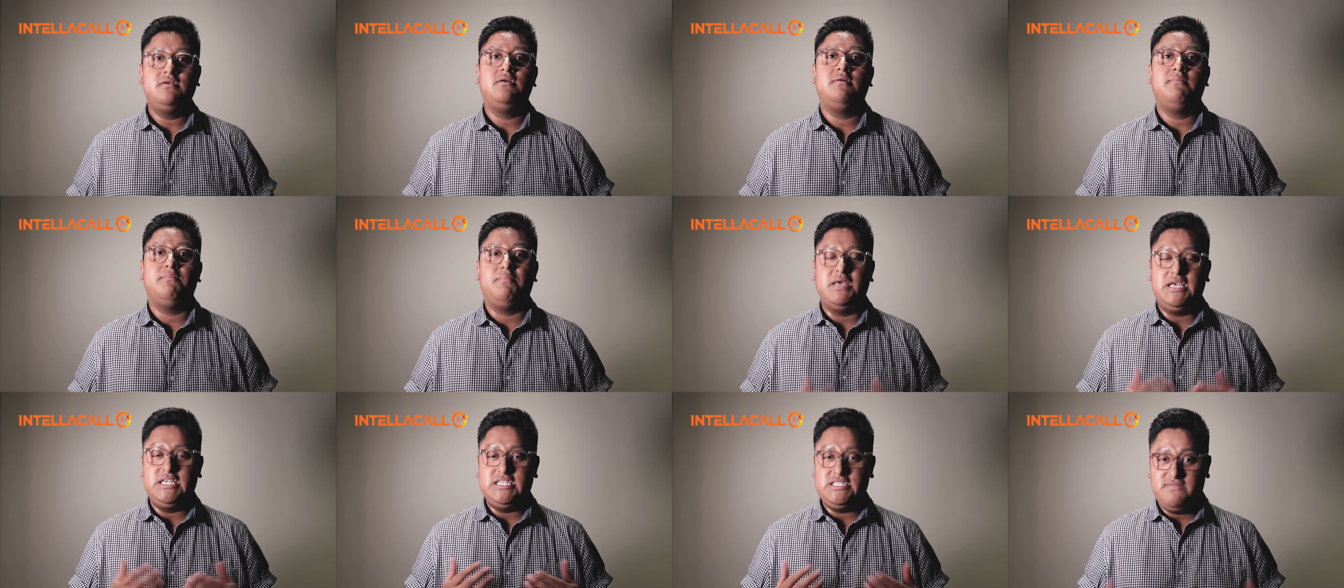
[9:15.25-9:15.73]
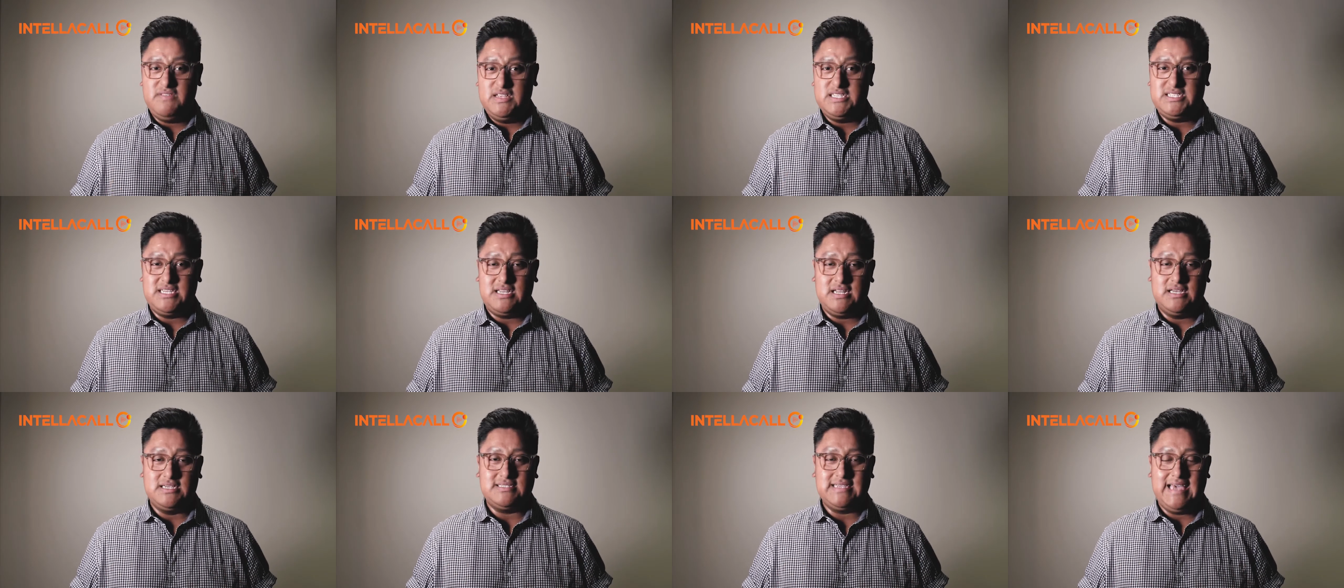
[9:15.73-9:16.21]
please visit
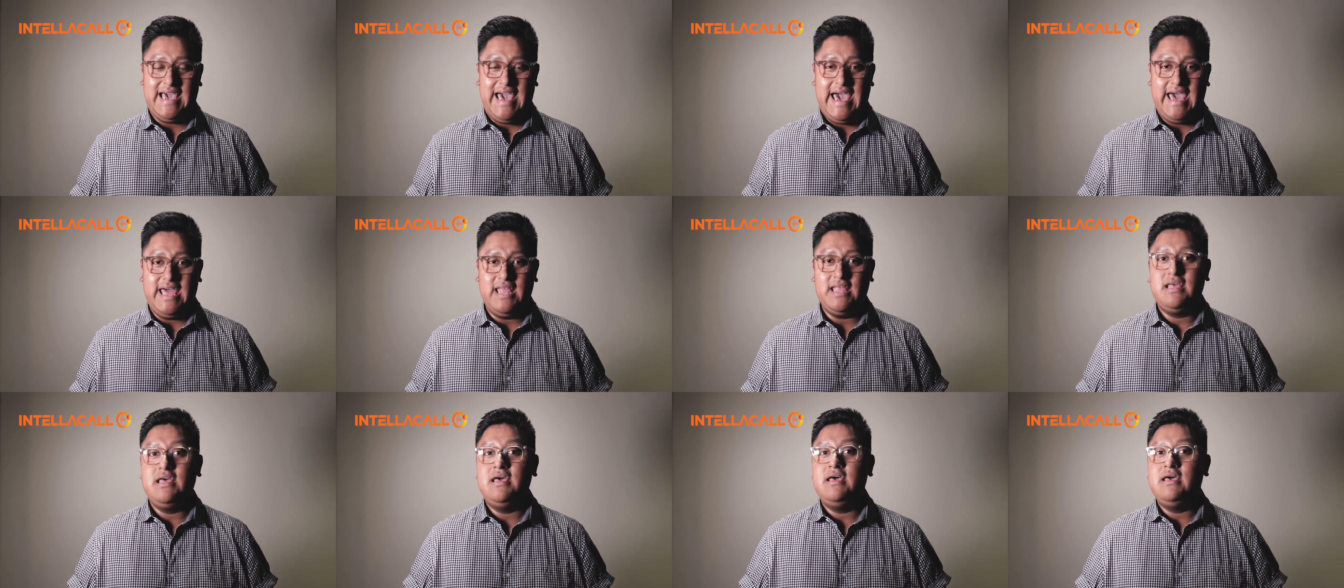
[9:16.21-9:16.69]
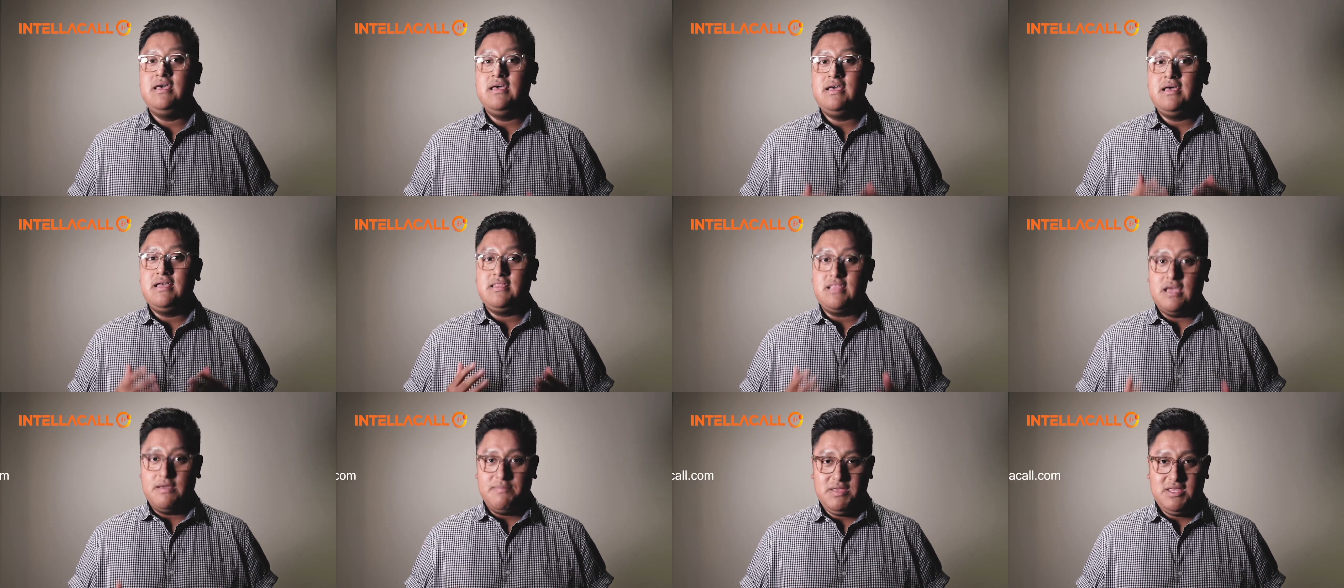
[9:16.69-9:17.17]
us at
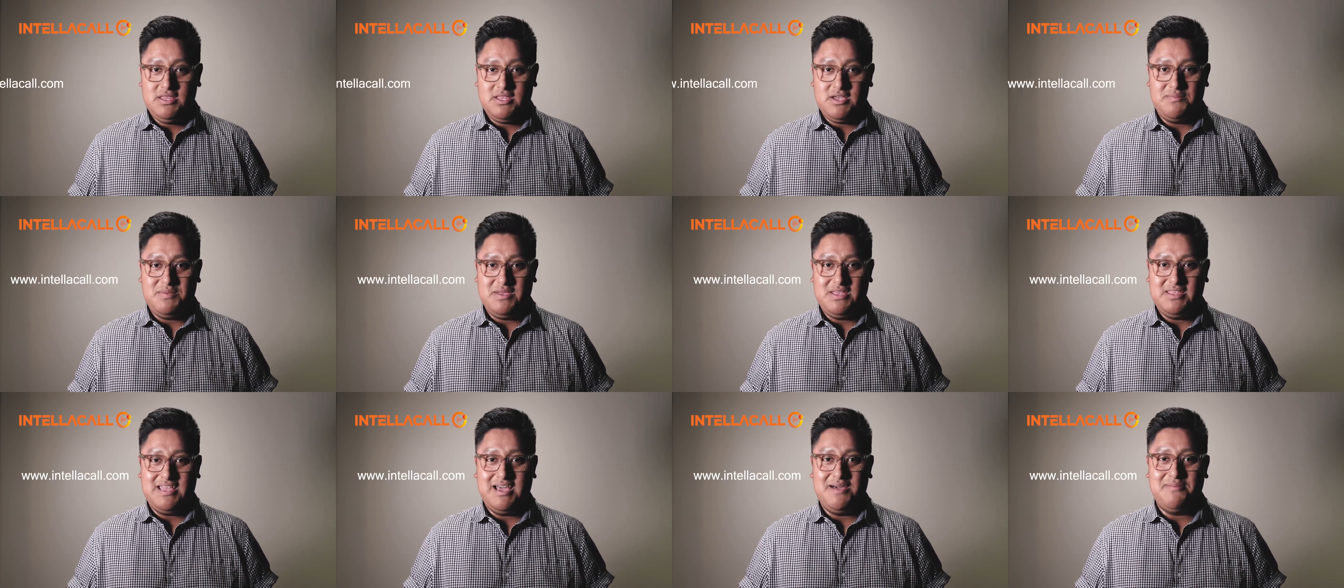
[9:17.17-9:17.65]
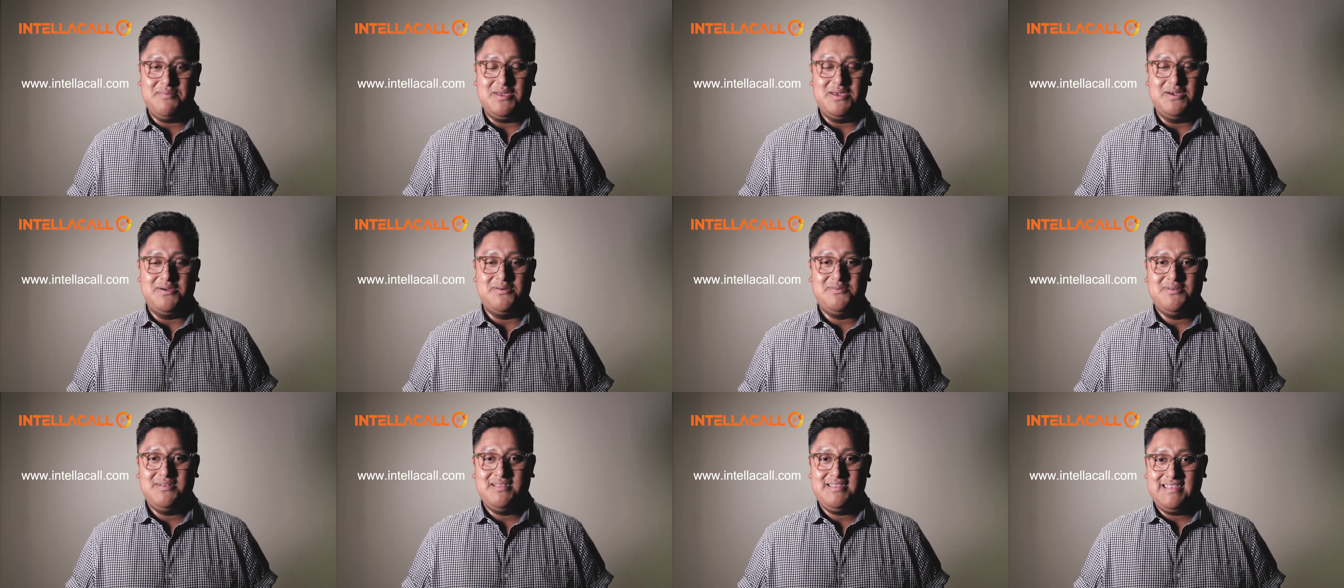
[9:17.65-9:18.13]

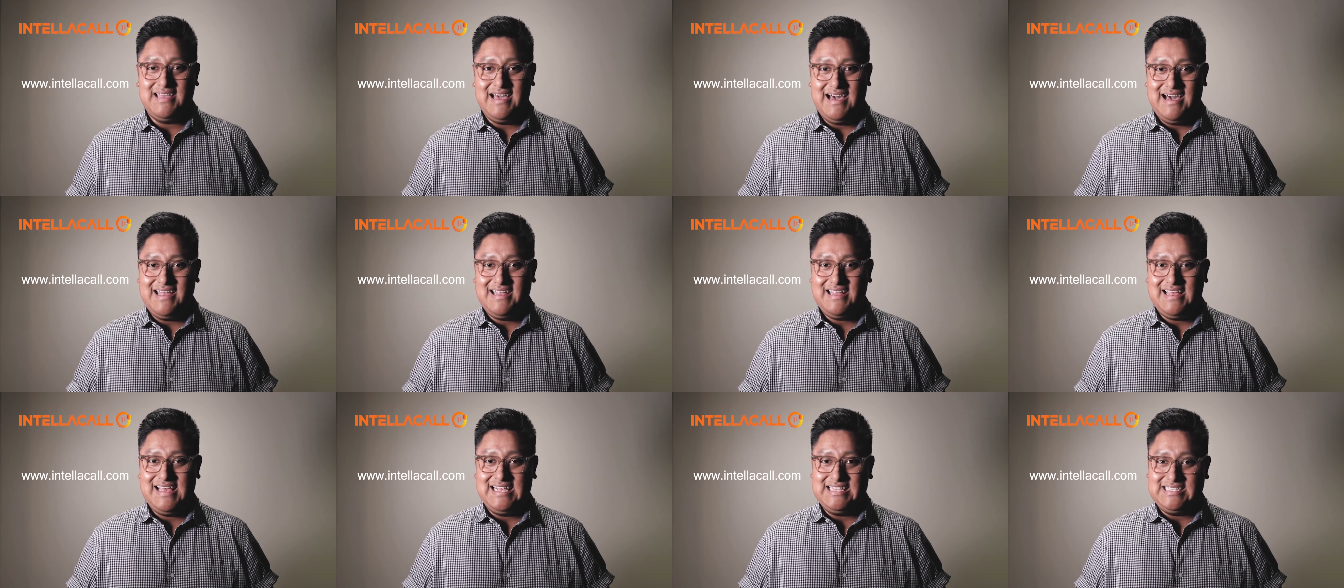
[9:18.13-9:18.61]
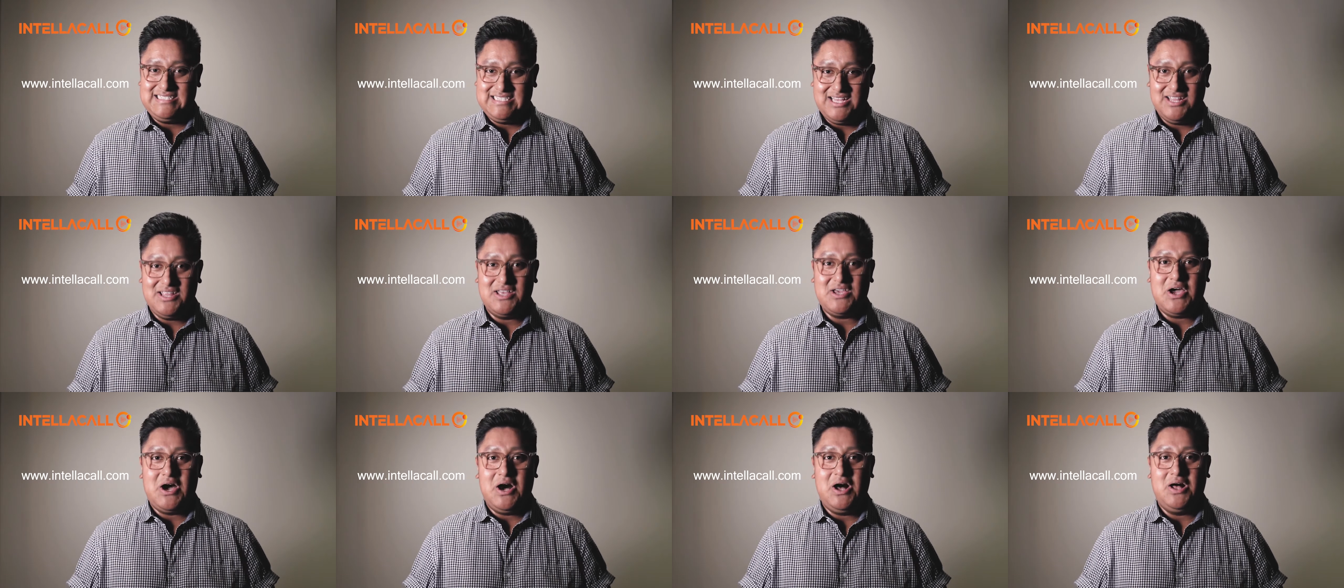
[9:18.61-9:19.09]

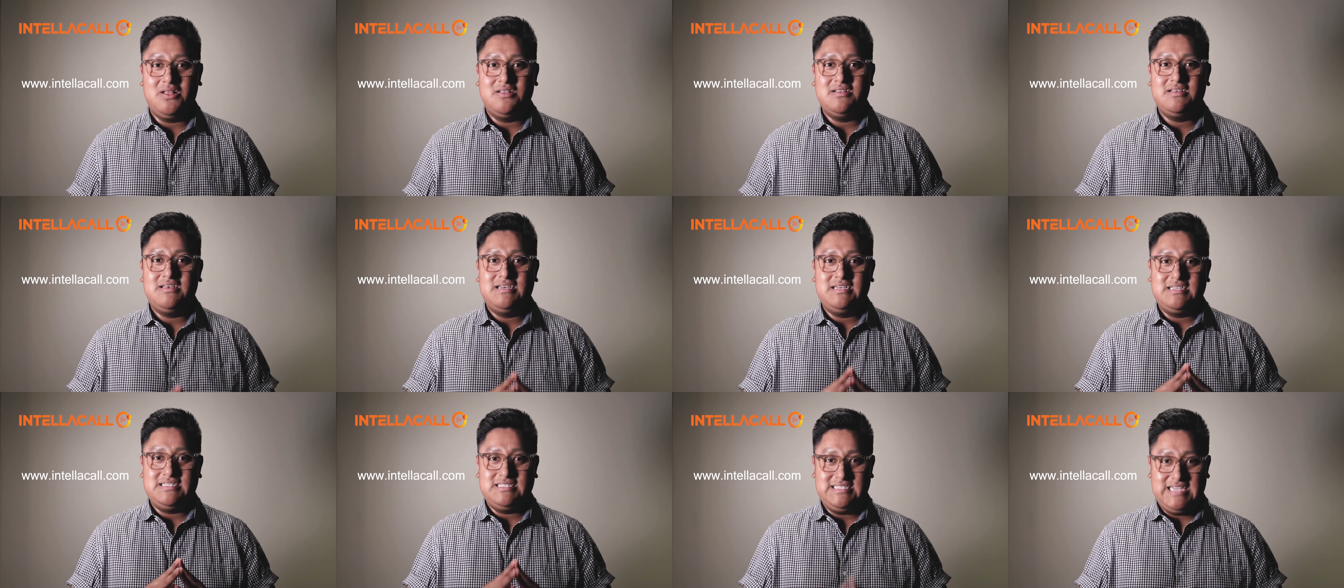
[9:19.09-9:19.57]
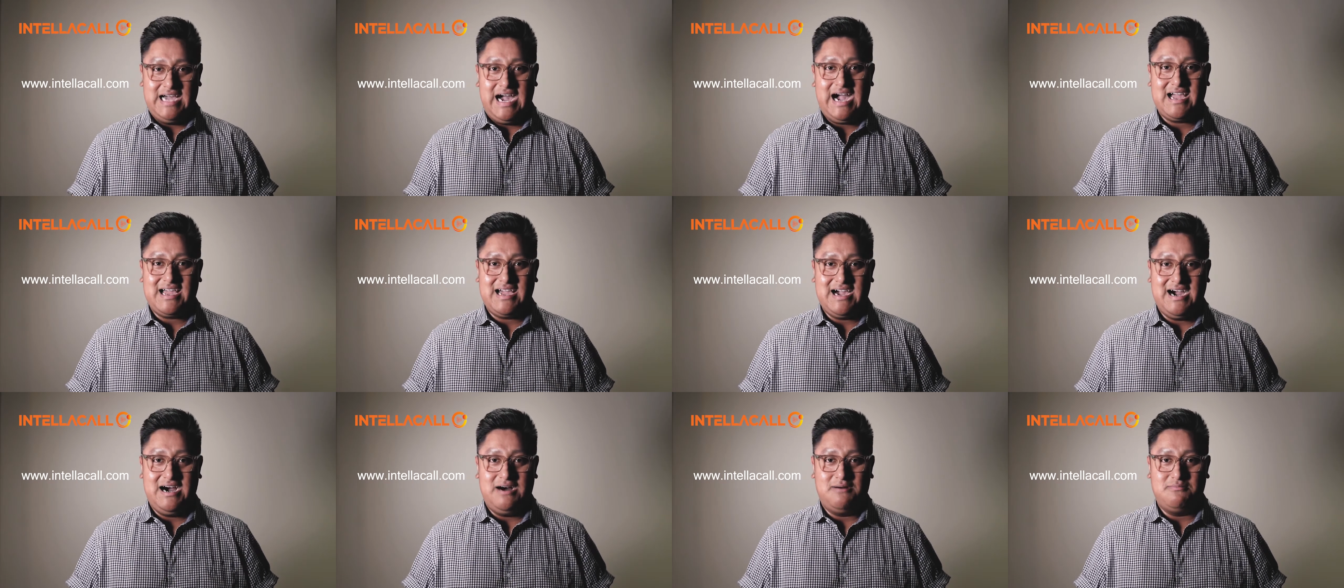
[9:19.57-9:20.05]

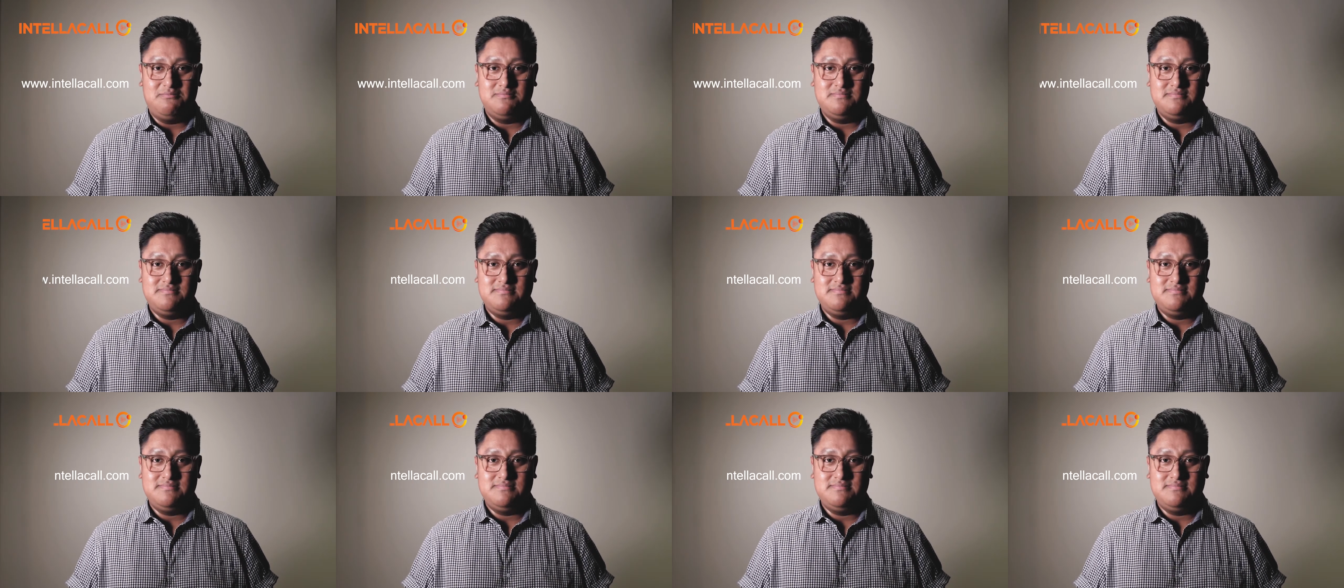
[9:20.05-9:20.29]
www.intellacall.com.